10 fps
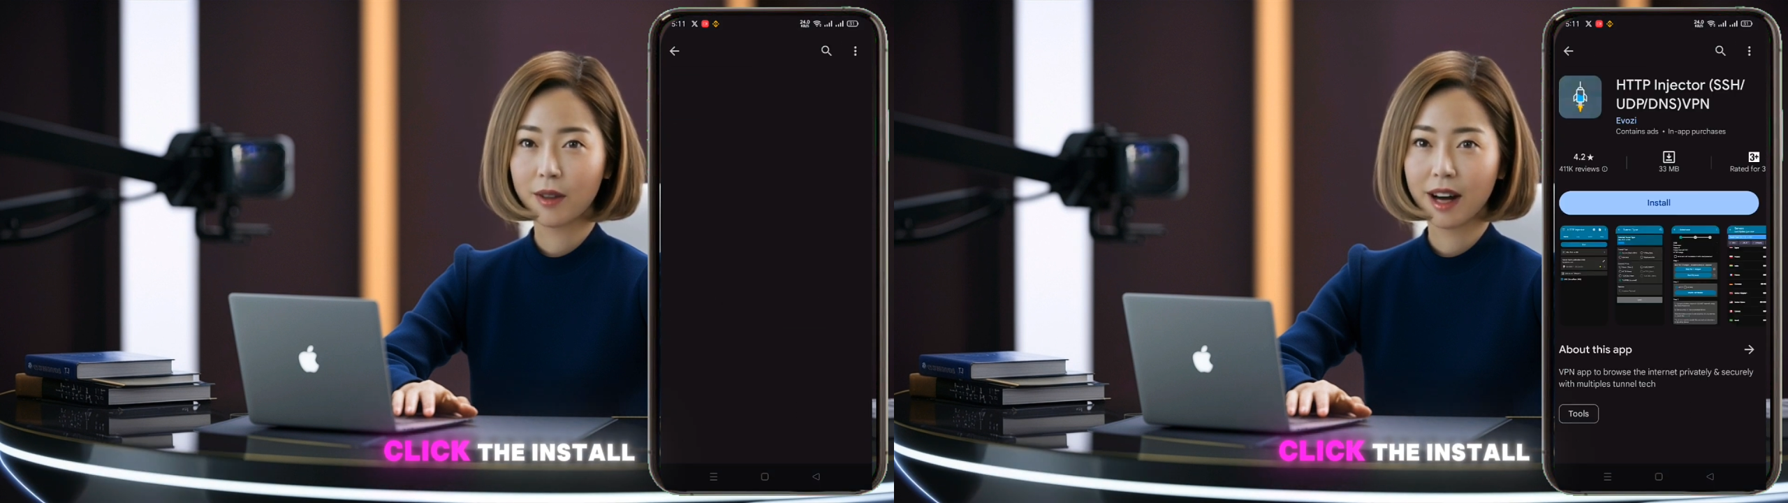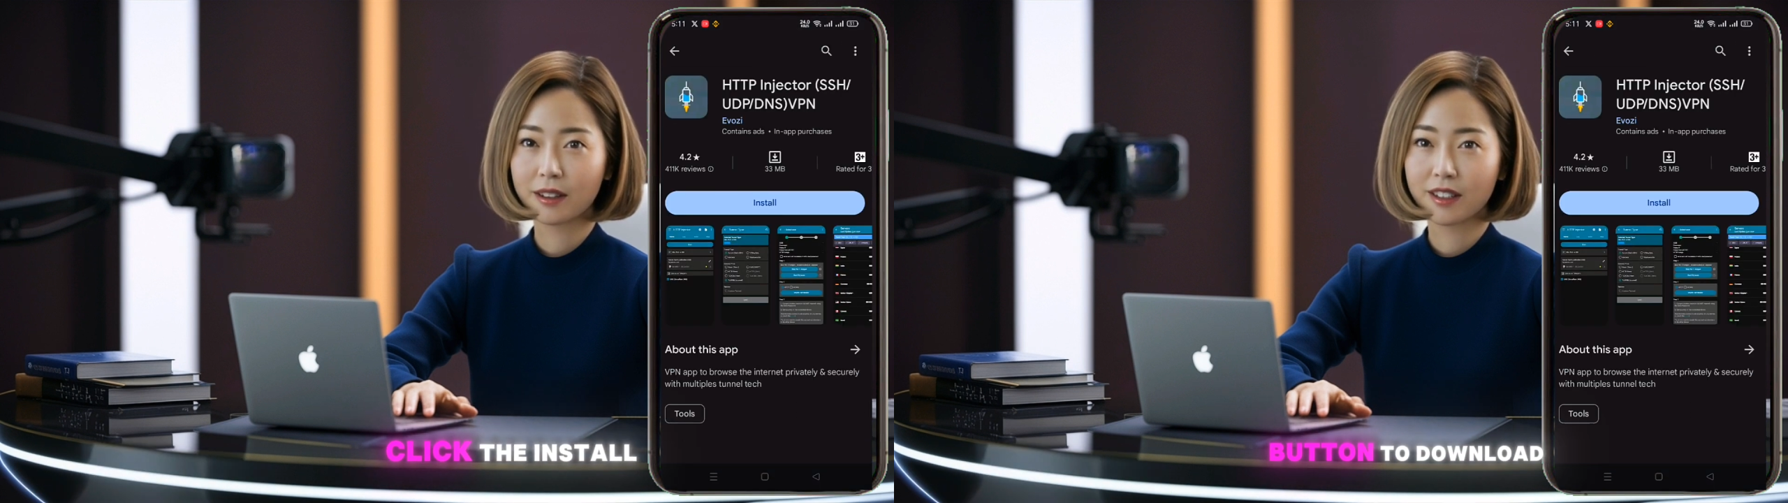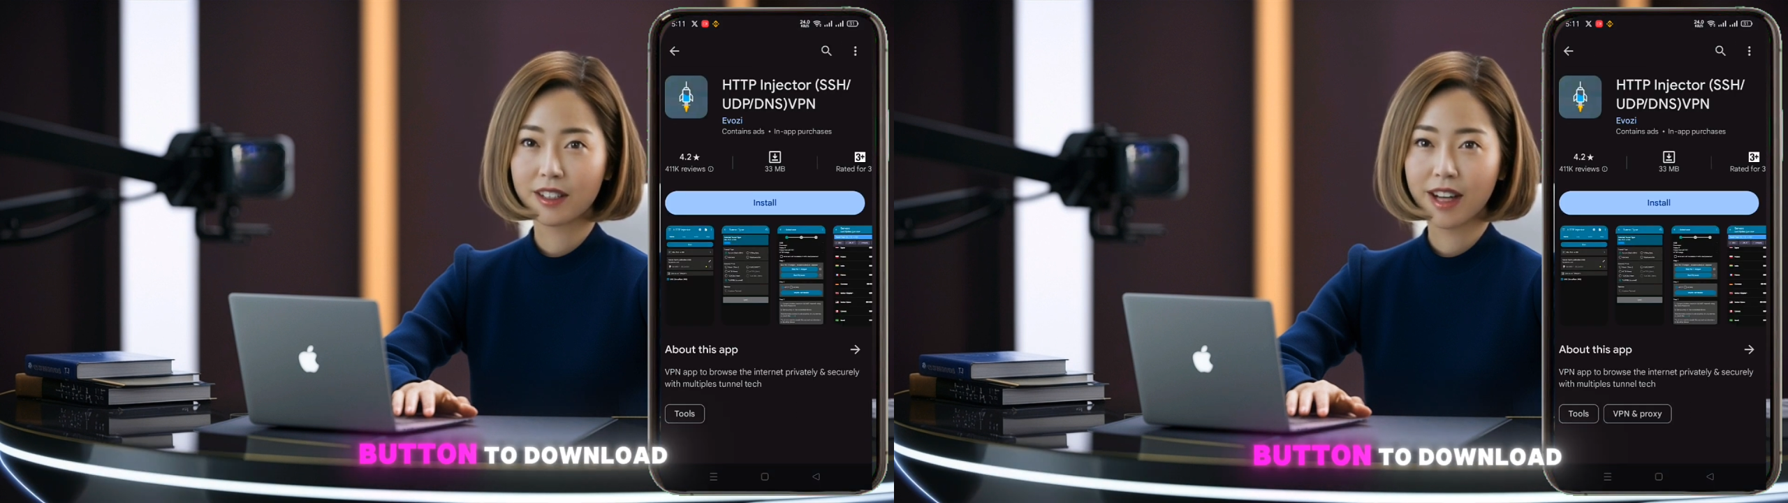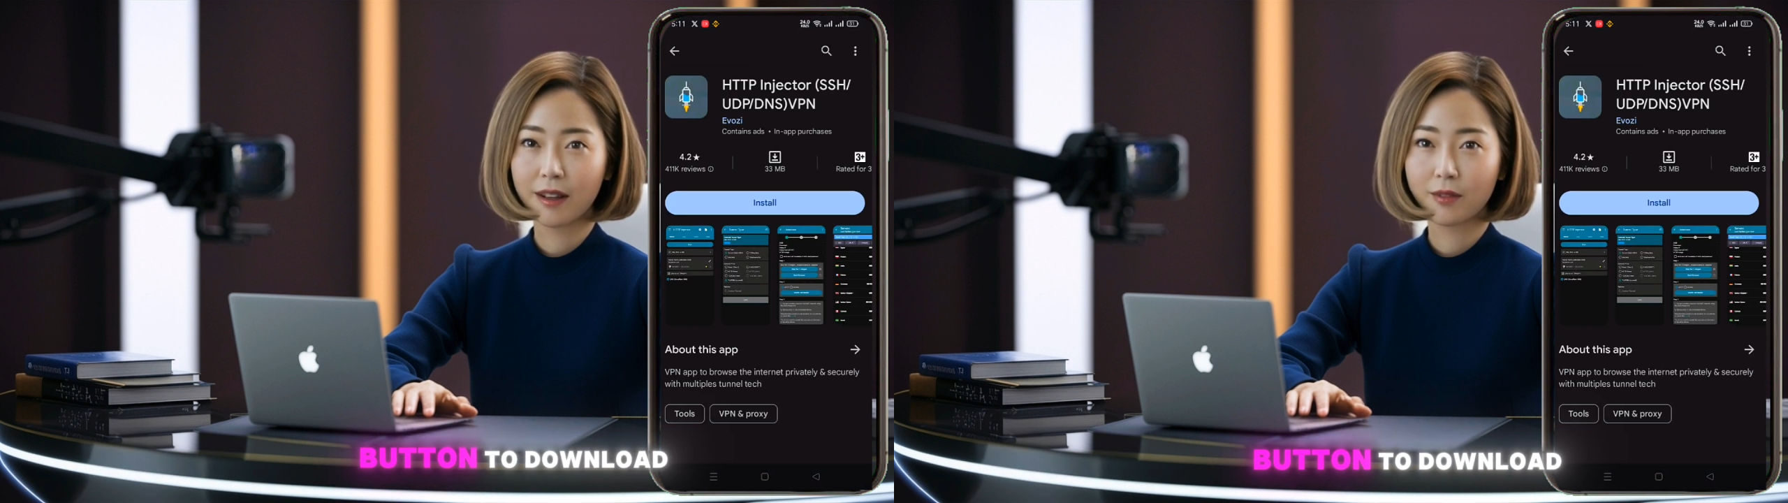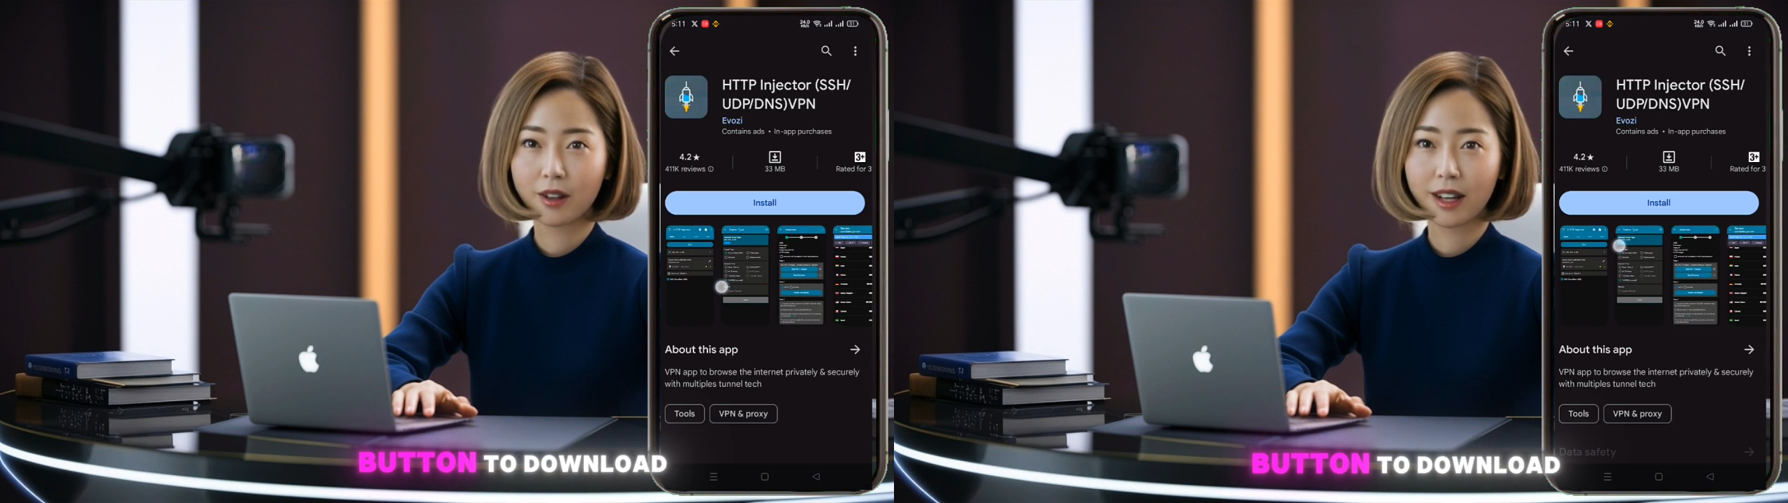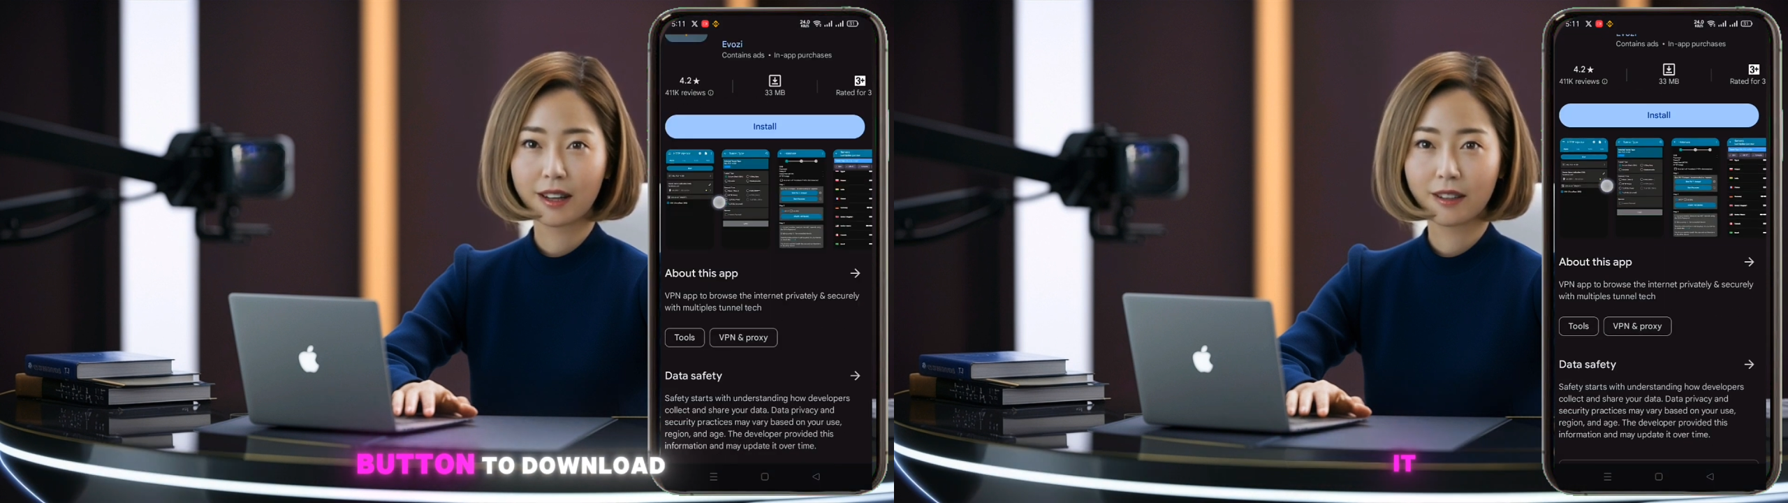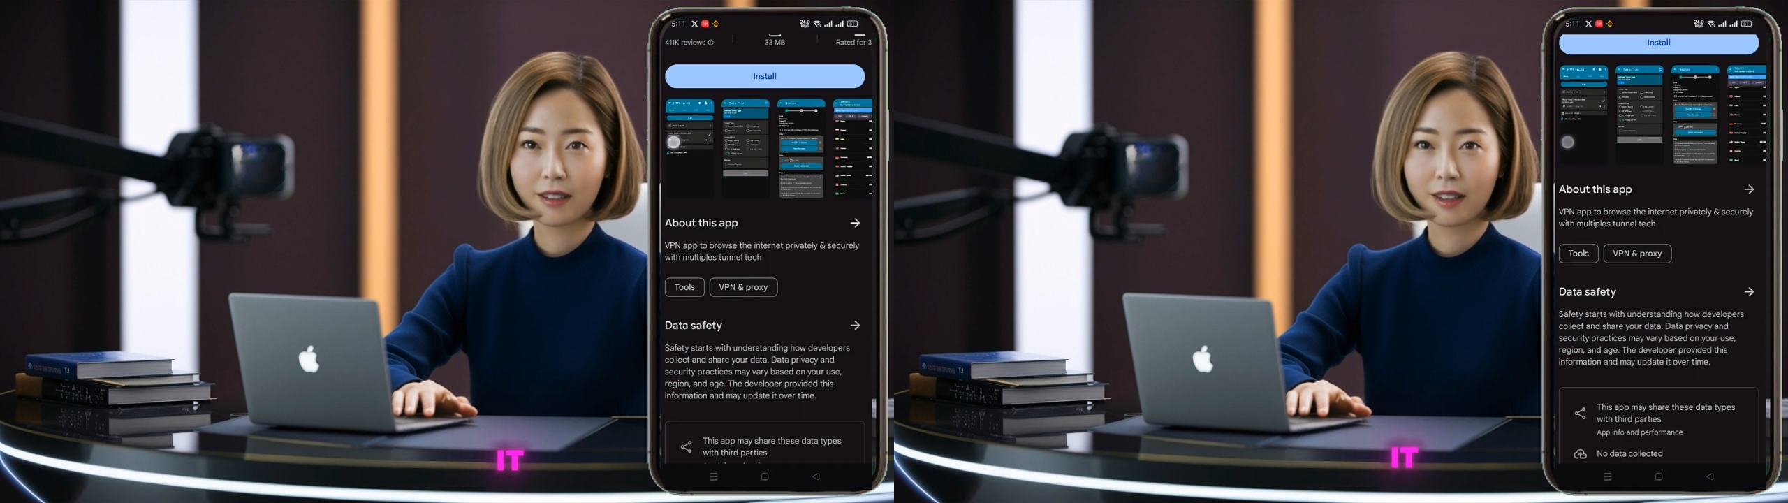button to download it.